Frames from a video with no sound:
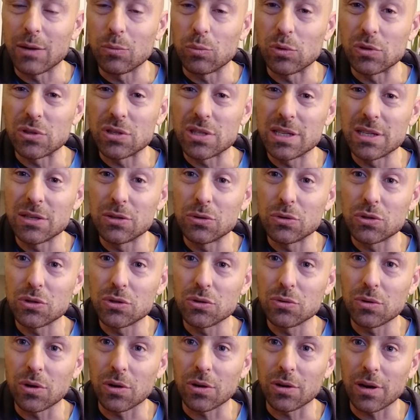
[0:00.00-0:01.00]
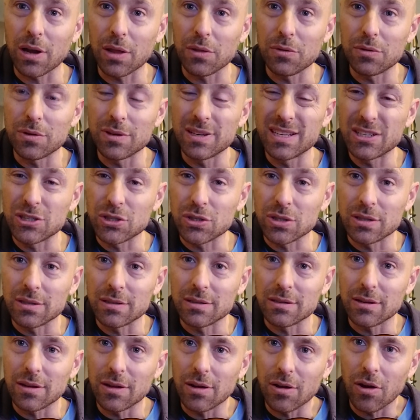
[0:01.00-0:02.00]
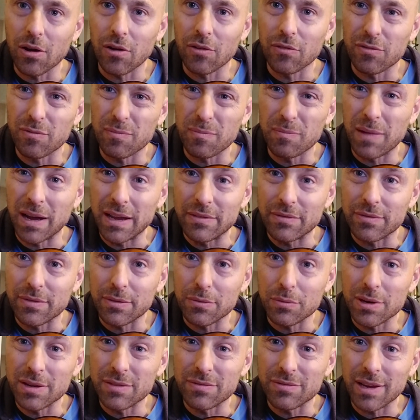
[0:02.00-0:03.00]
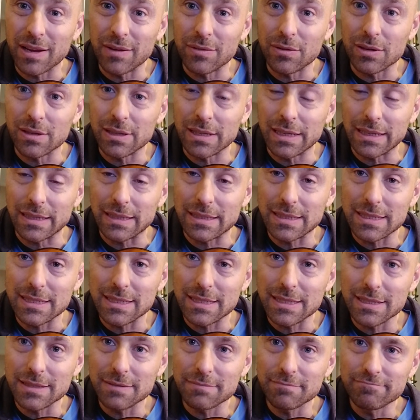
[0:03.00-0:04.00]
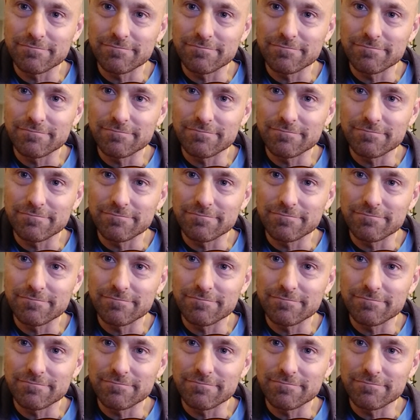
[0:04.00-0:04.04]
we'll see you soon on another edition of my 3 favorite licks.